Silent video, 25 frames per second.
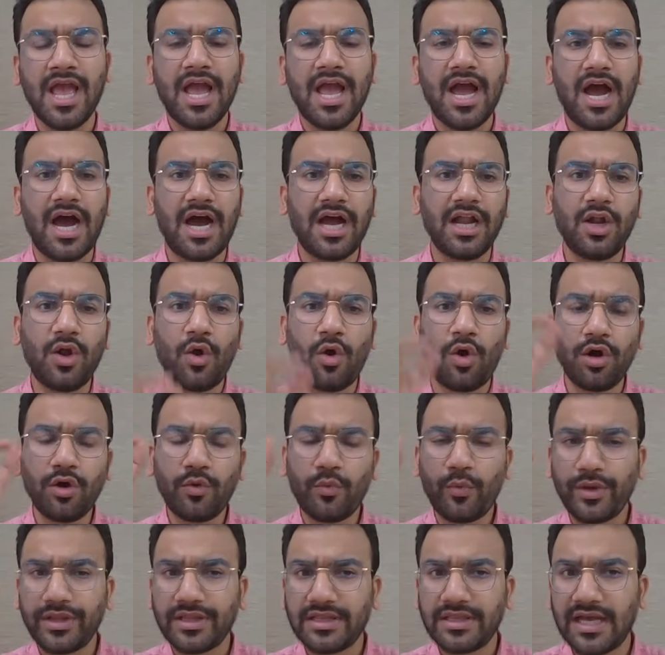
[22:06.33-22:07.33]
along
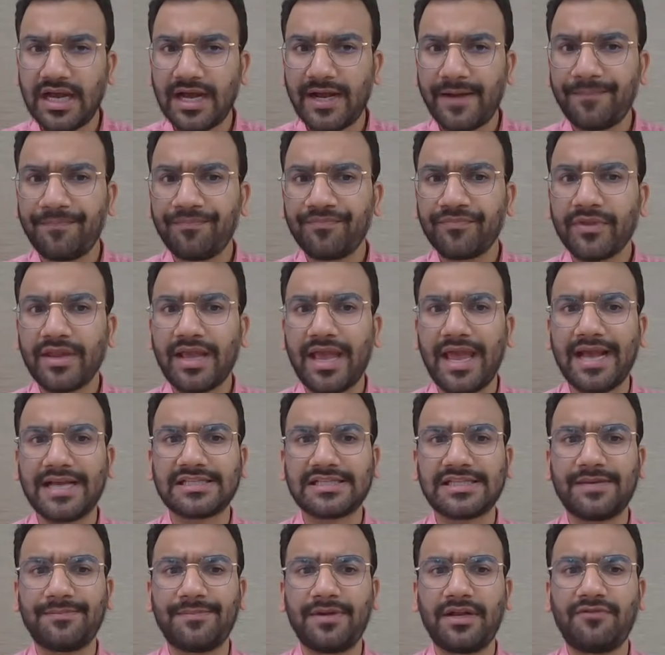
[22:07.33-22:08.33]
with the
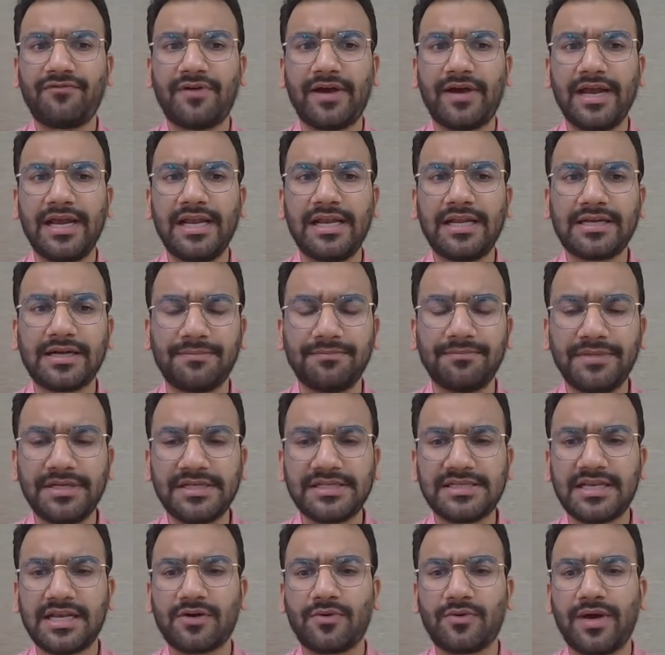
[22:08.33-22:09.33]
XML file, companies
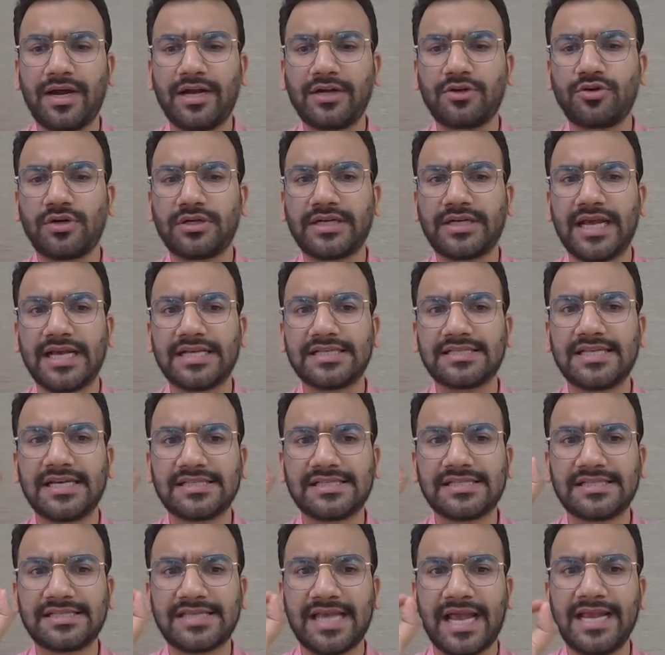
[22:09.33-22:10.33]
required to attach the
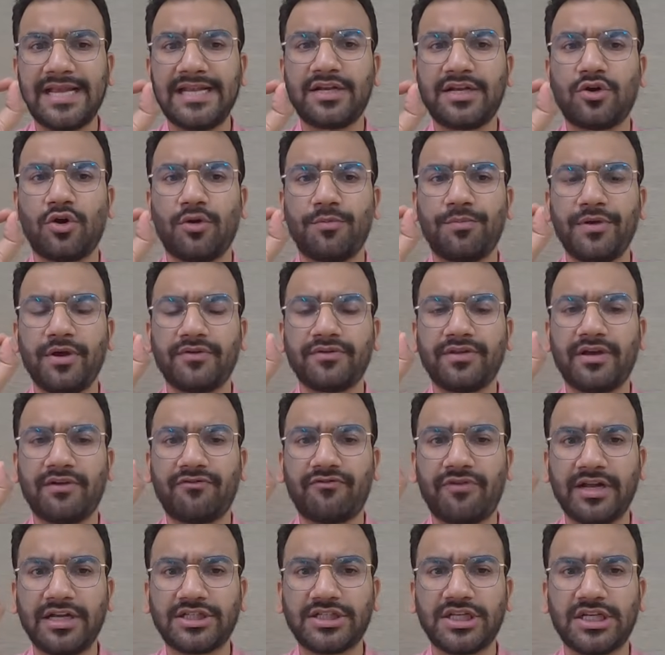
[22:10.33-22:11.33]
signed copy of the
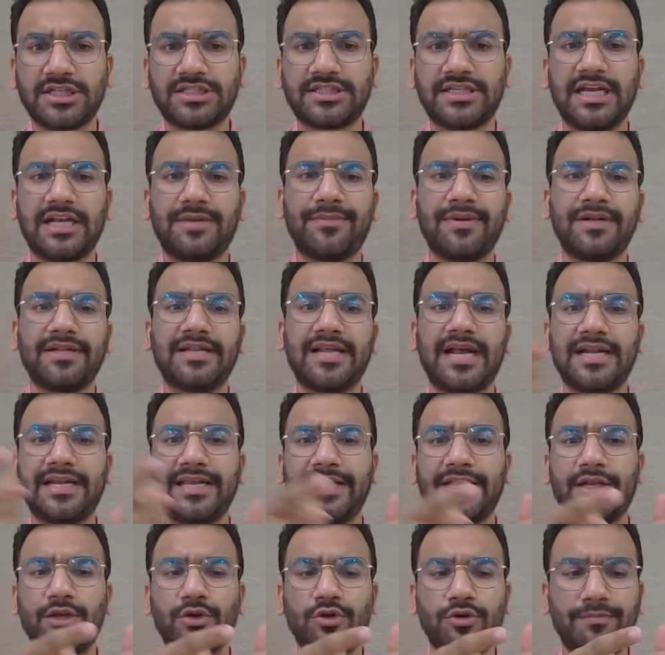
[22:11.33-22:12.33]
financial statement that
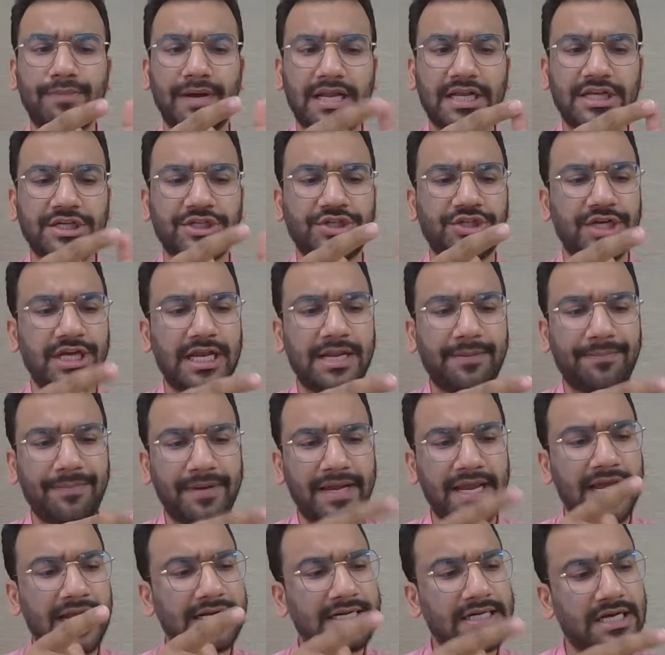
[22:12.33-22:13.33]
include balance sheet,
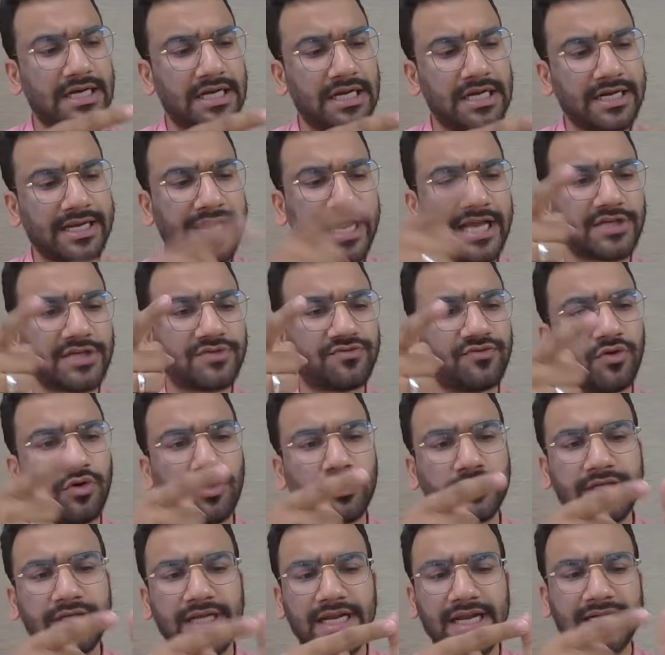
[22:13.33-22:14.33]
P&L, cash
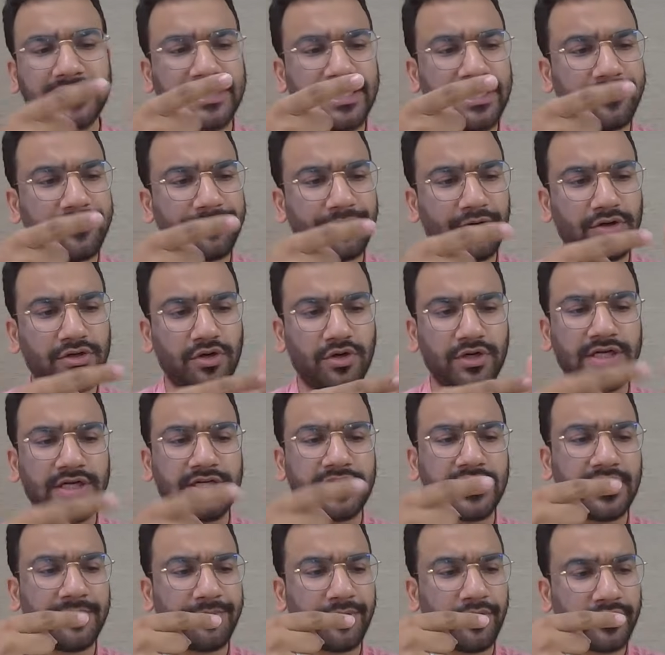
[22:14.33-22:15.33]
flow, director report,
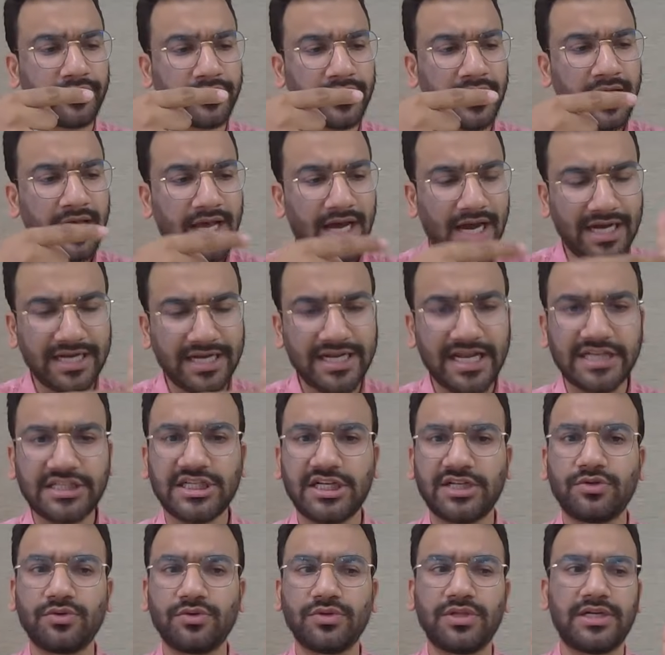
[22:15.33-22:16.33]
auditor report, annexed
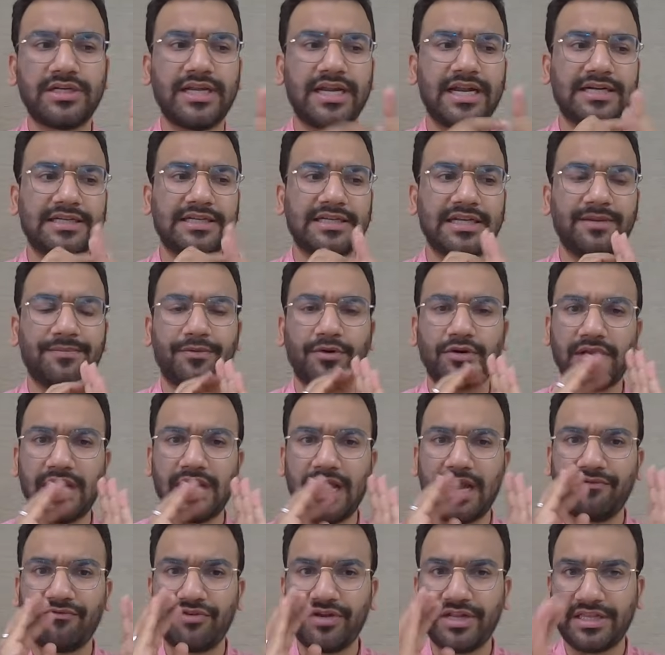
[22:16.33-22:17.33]
to the director report.
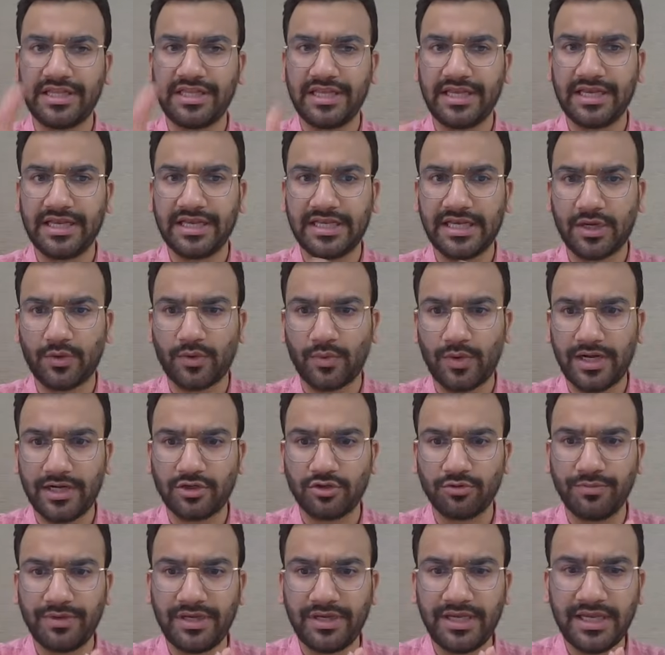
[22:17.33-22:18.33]
Everything is required
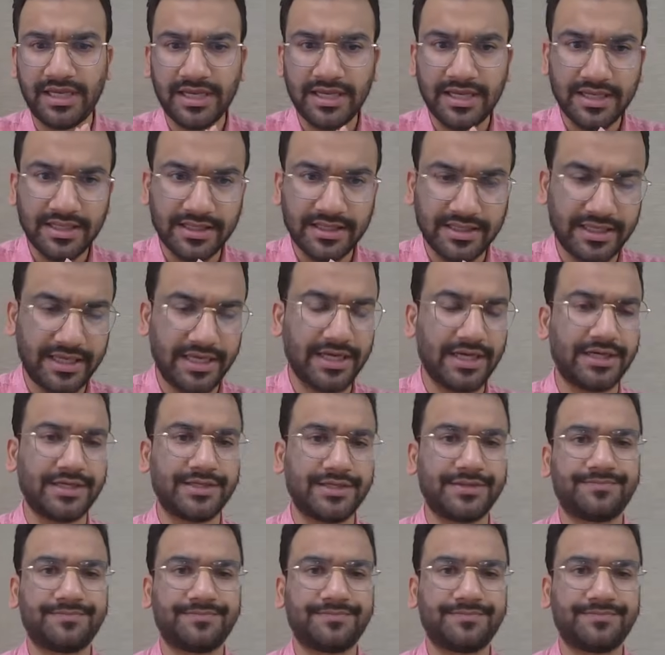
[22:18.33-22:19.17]
to be there.